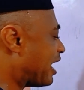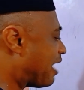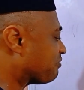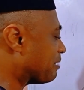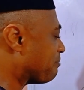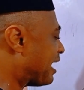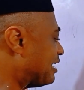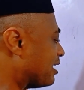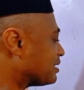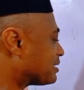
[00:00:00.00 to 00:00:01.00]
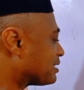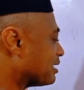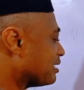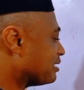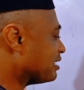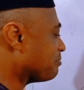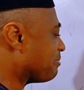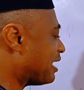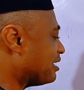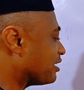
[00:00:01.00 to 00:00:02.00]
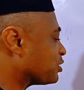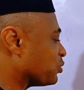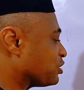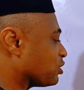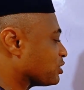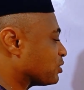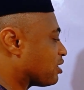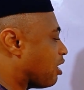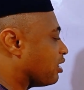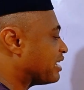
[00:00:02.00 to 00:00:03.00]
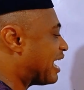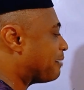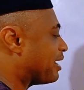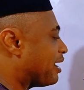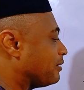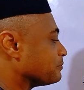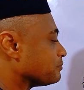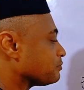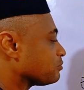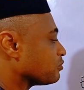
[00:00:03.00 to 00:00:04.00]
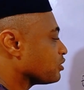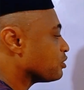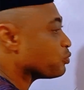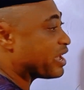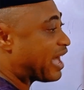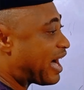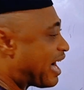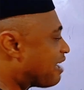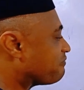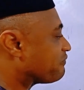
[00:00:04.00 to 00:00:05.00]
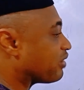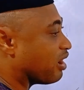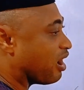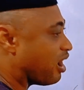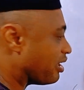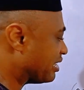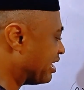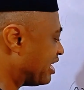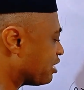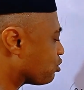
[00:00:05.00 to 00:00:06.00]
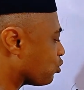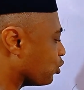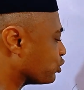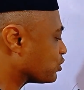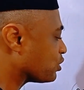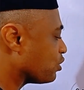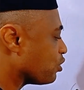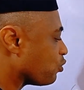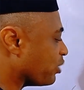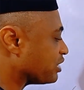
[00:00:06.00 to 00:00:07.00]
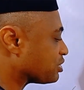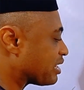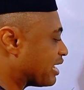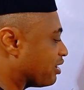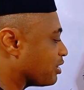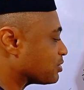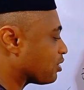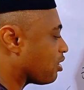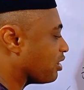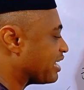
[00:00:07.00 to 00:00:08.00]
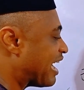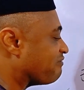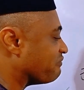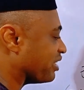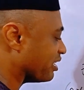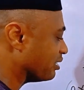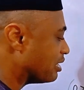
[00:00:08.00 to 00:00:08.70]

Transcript: we have the malleus, which you also call the hammer. We have the incus, which you can also call the anvil.